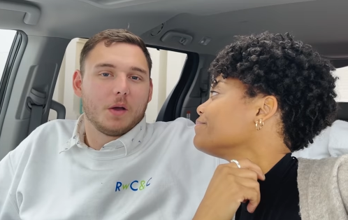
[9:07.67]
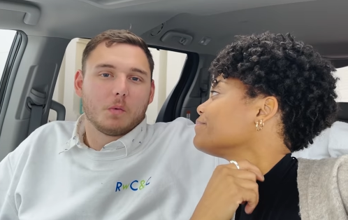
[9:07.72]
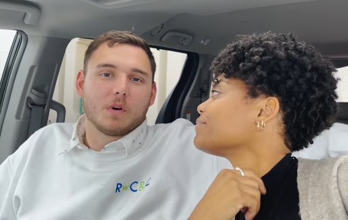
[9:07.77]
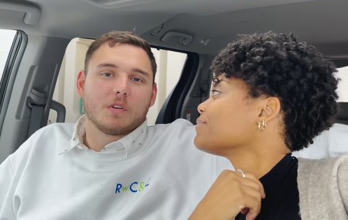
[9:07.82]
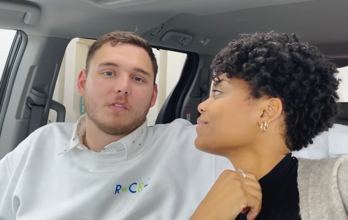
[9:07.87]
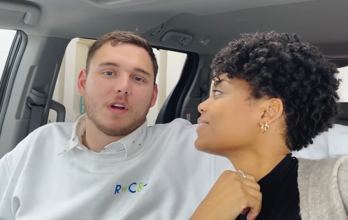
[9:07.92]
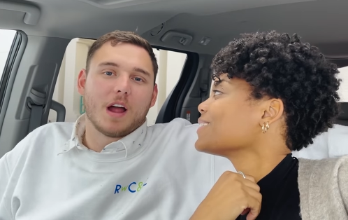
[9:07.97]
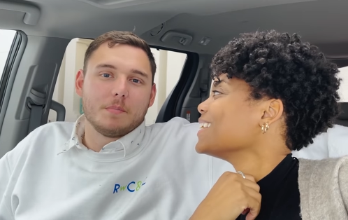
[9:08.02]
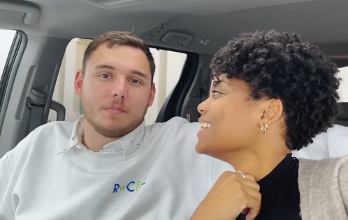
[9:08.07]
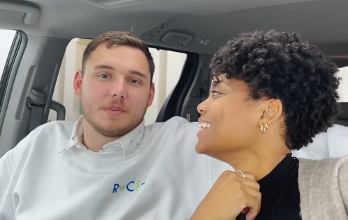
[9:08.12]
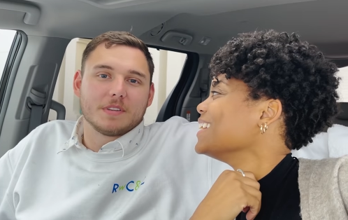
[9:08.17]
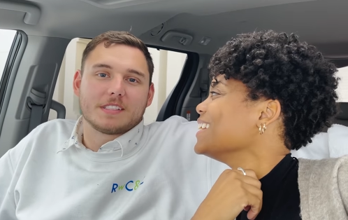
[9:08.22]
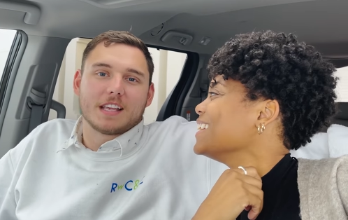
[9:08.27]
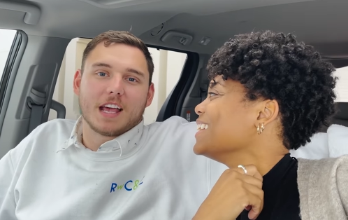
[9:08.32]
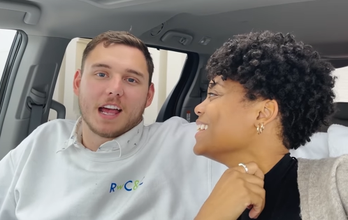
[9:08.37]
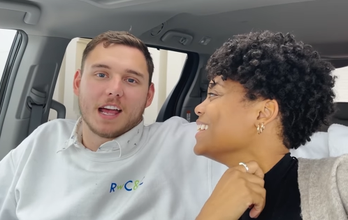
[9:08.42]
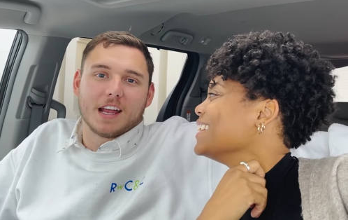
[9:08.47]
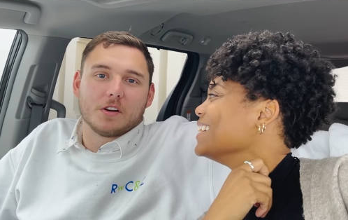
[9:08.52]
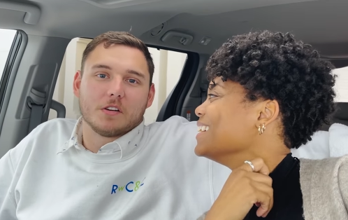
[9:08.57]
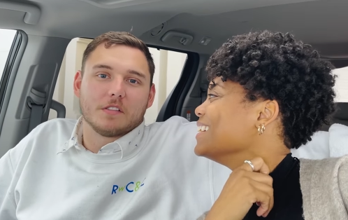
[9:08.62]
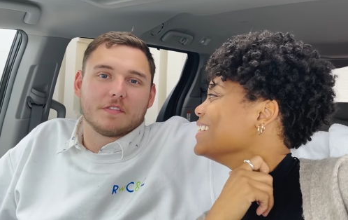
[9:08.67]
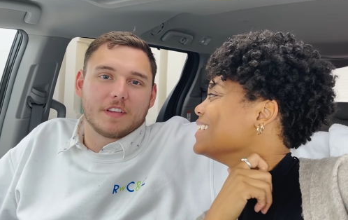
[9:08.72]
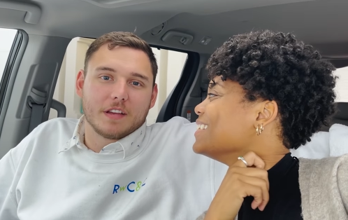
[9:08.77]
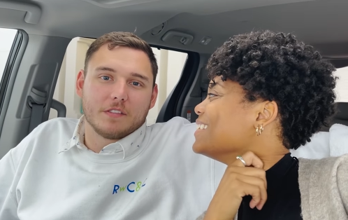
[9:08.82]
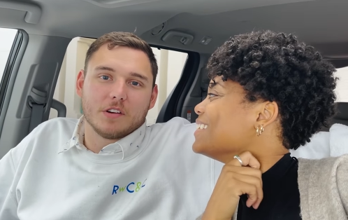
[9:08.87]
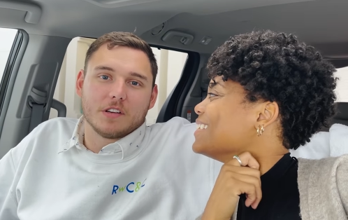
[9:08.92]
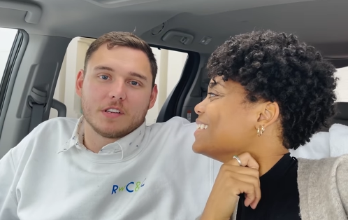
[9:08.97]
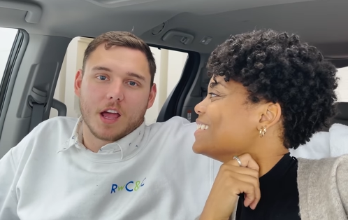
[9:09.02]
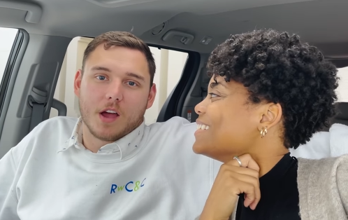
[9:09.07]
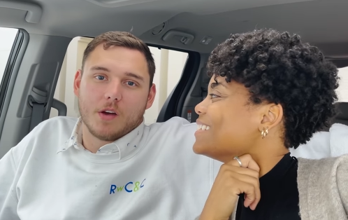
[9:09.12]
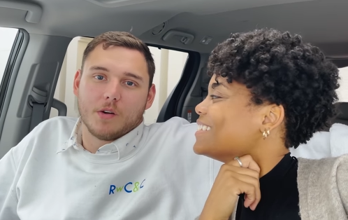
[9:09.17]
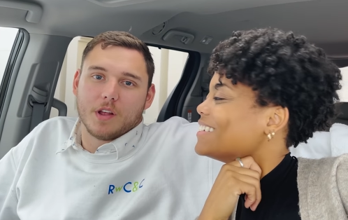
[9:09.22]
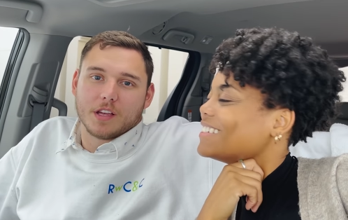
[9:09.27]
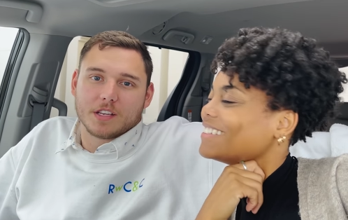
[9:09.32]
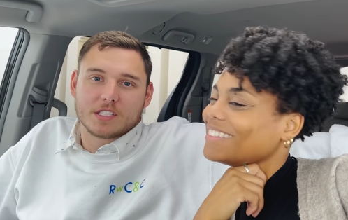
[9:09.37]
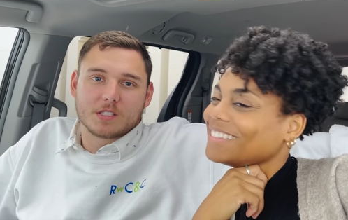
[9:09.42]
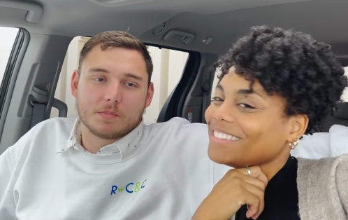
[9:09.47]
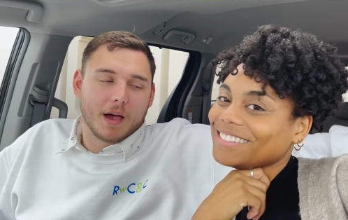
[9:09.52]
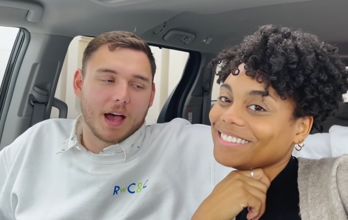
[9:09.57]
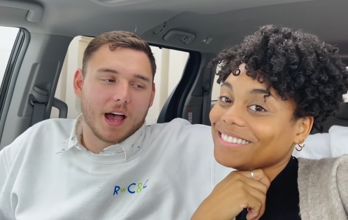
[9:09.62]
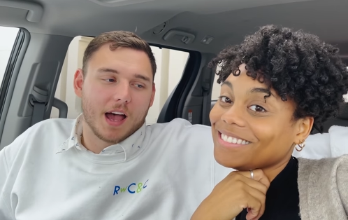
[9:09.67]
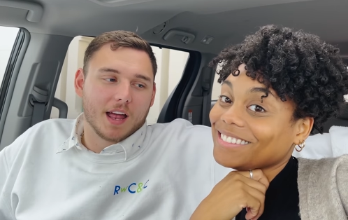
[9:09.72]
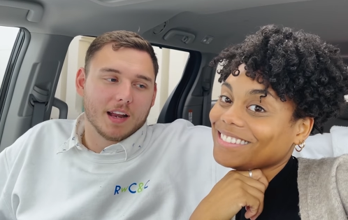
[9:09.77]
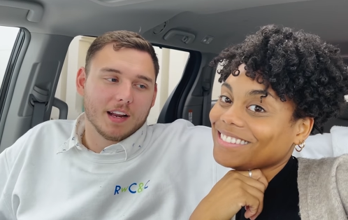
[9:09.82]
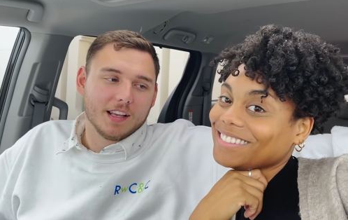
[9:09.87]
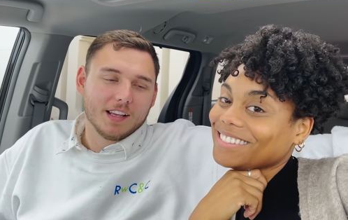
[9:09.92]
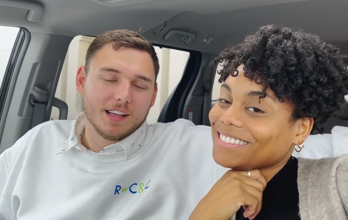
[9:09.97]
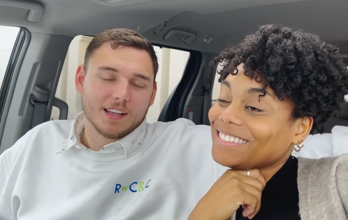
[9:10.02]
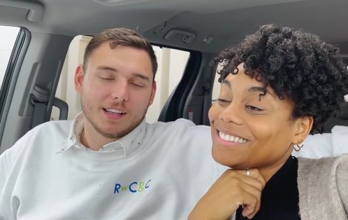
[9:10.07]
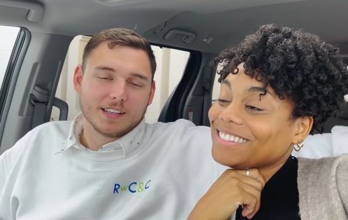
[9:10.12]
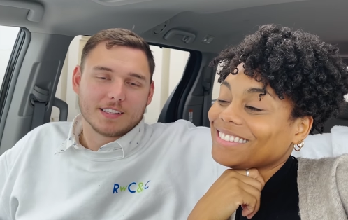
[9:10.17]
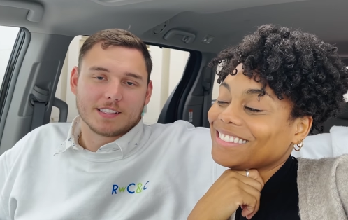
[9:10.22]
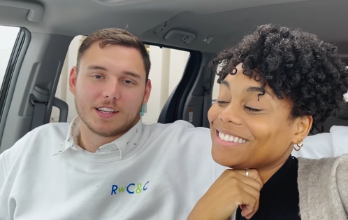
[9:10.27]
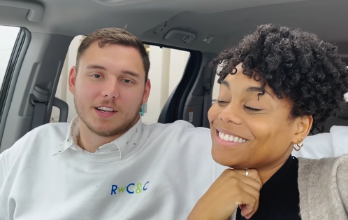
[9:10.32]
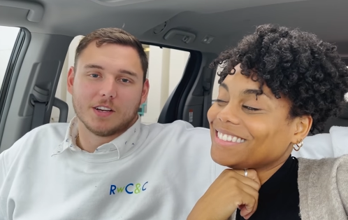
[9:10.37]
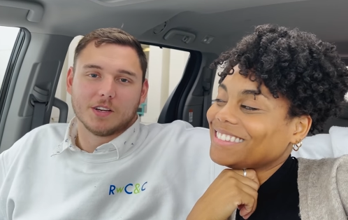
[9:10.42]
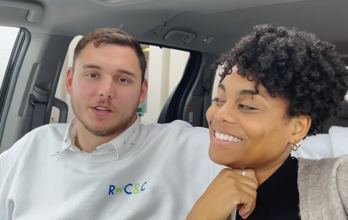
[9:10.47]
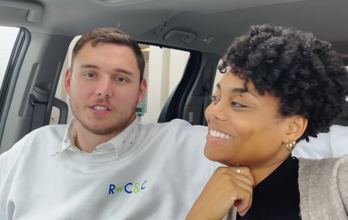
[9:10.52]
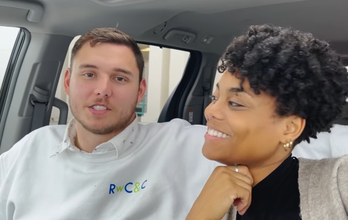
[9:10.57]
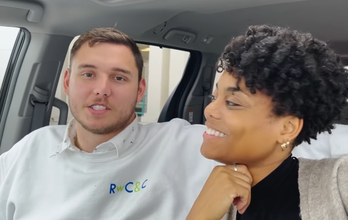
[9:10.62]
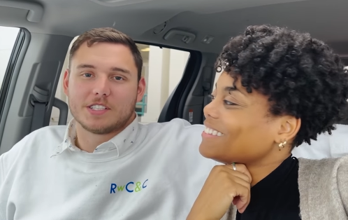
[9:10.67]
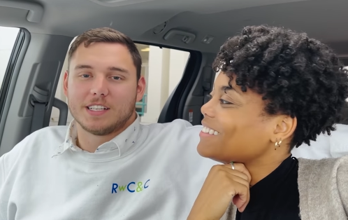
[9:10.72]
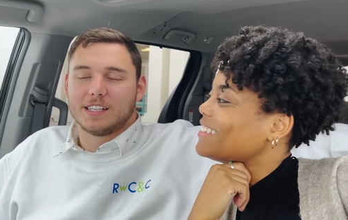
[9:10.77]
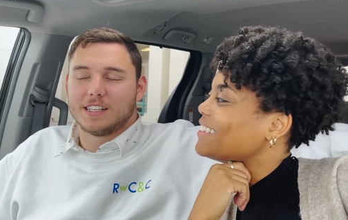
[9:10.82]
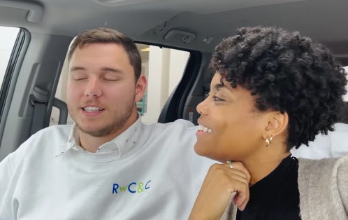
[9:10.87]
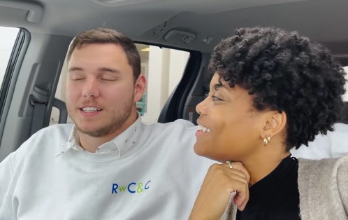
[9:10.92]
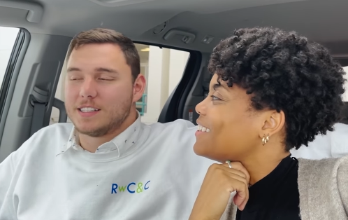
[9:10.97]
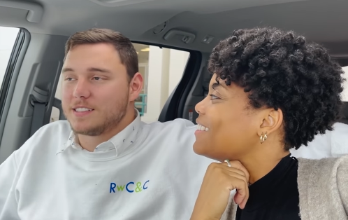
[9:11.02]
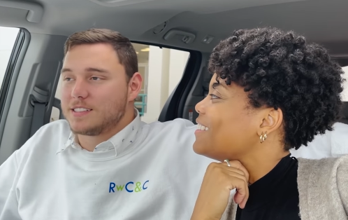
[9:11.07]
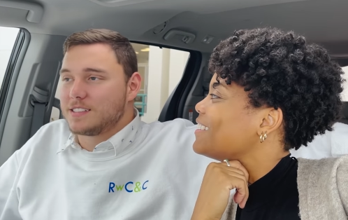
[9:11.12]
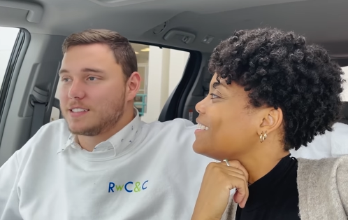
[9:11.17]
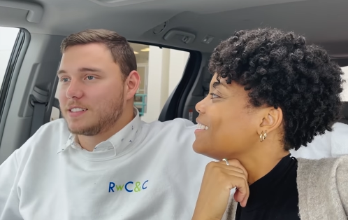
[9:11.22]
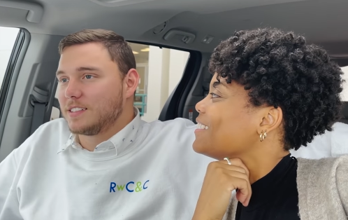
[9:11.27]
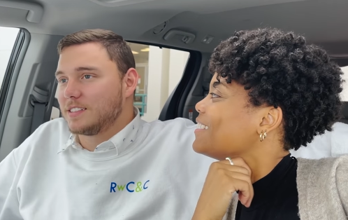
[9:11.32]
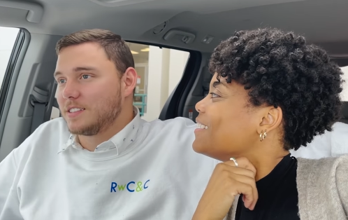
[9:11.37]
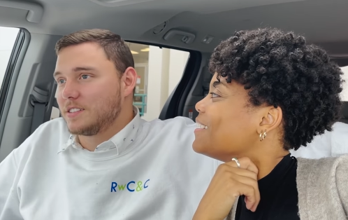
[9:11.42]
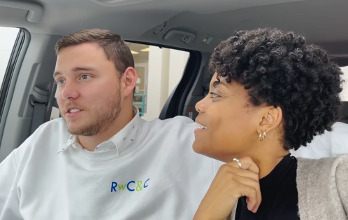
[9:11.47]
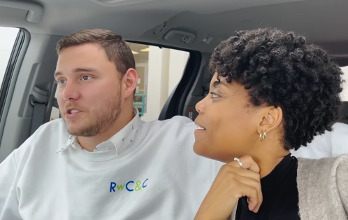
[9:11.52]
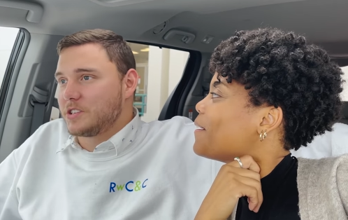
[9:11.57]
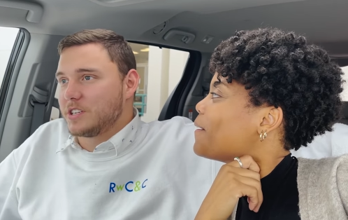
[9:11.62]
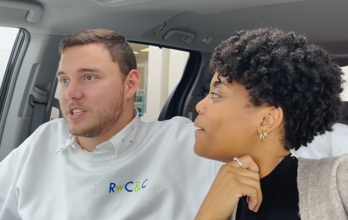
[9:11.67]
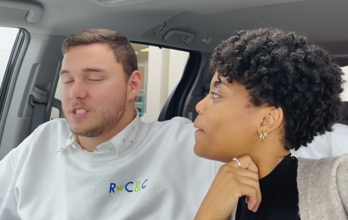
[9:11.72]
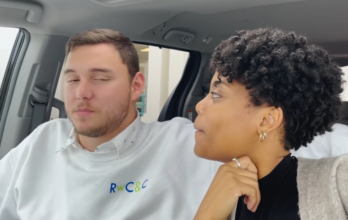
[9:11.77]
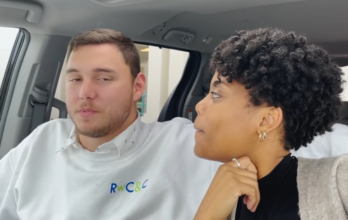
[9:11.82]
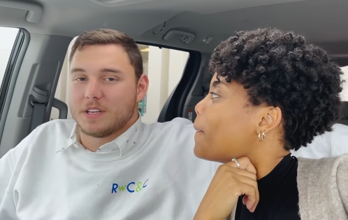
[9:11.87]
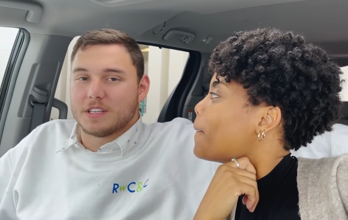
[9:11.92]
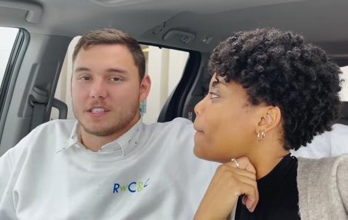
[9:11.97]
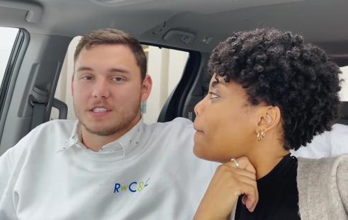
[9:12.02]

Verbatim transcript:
Speaker 1: We're right beside her favorite donut spot. So she's she's been